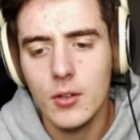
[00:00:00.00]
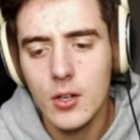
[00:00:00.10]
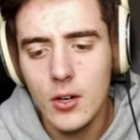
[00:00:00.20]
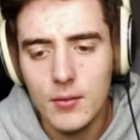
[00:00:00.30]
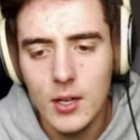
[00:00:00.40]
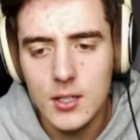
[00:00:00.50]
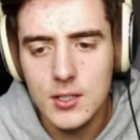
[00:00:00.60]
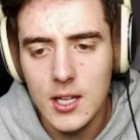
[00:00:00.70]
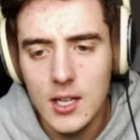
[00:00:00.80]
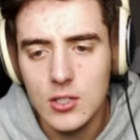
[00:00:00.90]
You know what? I'd
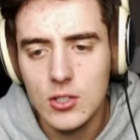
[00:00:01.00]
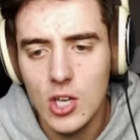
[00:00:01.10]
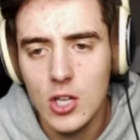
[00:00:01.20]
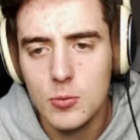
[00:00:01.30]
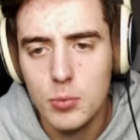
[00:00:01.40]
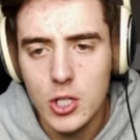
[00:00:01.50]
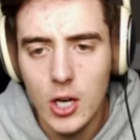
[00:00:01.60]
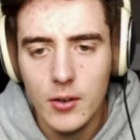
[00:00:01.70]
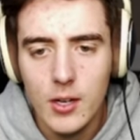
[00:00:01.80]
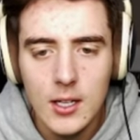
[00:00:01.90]
say that's, I'd say that's pretty
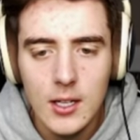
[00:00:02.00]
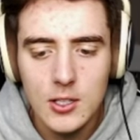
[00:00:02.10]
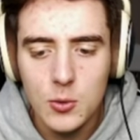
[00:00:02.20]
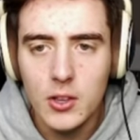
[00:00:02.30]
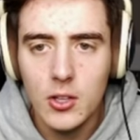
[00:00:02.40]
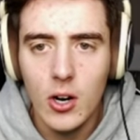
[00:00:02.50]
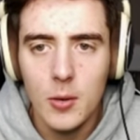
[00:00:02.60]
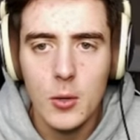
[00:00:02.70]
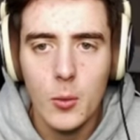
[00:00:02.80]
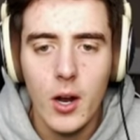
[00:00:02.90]
good. That's quite the
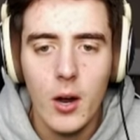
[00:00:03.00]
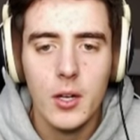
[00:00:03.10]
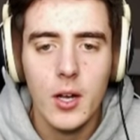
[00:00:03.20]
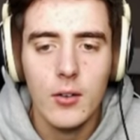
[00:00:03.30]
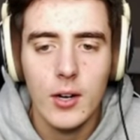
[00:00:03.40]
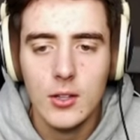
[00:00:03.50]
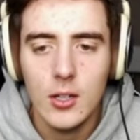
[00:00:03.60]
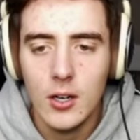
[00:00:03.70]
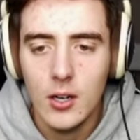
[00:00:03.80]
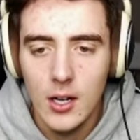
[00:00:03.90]
army we got we got right
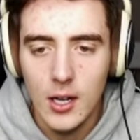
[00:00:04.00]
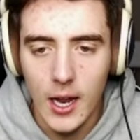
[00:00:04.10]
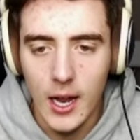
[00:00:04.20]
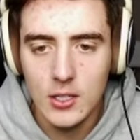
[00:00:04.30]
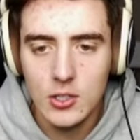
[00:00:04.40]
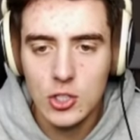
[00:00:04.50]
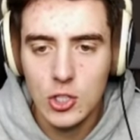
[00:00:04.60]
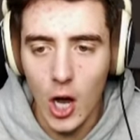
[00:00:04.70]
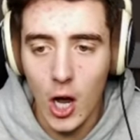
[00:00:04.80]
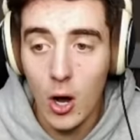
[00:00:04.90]
there. And
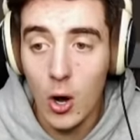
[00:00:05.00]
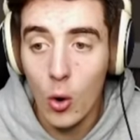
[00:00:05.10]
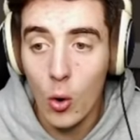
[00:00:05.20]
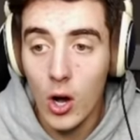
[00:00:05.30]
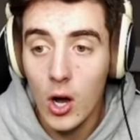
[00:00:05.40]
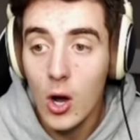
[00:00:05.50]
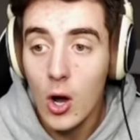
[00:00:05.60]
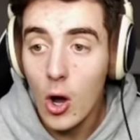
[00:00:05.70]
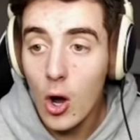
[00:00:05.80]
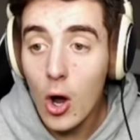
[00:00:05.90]
go!
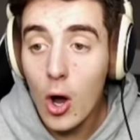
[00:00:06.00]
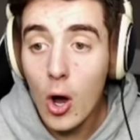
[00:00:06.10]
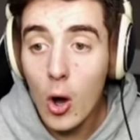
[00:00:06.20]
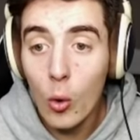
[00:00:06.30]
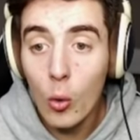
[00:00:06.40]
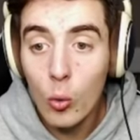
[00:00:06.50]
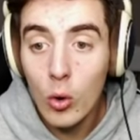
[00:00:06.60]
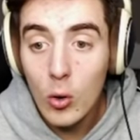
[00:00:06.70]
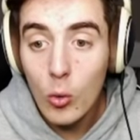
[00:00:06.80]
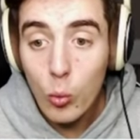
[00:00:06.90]
Oh,
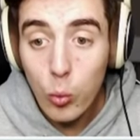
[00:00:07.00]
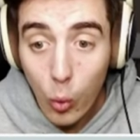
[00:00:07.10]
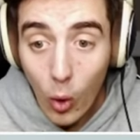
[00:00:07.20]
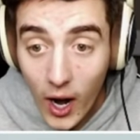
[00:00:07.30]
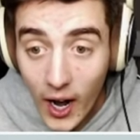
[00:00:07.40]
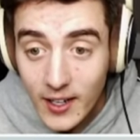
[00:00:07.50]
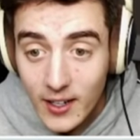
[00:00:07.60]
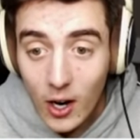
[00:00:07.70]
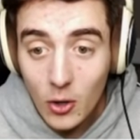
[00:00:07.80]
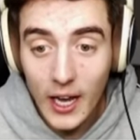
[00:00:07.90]
what?
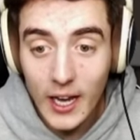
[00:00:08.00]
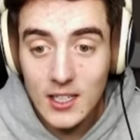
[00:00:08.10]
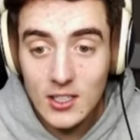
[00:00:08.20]
Okay, he